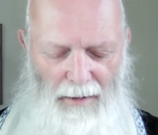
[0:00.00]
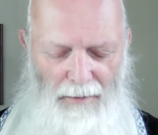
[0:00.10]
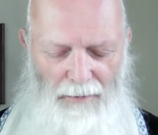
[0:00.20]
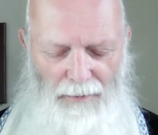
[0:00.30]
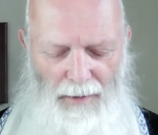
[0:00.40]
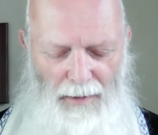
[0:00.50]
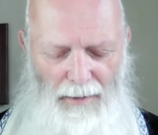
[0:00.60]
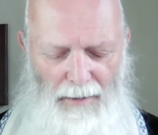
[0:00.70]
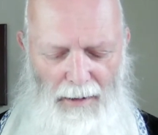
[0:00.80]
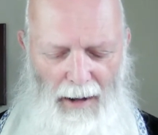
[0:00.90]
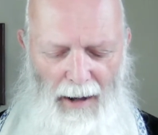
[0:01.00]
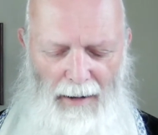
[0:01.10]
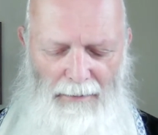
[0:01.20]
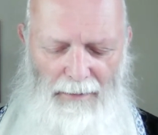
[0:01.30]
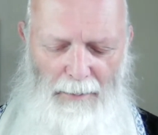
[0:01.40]
fill and
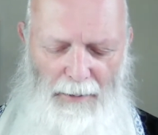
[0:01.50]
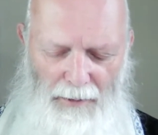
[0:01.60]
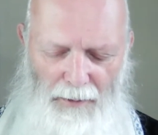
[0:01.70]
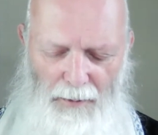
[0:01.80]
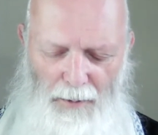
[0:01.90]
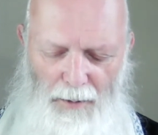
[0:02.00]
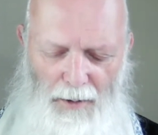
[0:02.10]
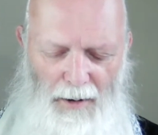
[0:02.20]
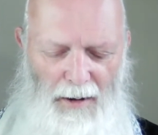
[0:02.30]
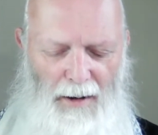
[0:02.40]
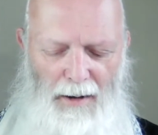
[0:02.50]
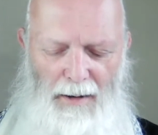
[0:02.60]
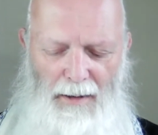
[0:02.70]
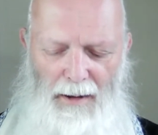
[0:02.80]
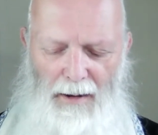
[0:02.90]
subdue
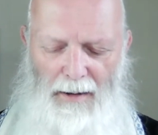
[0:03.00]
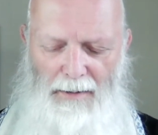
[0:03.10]
the earth.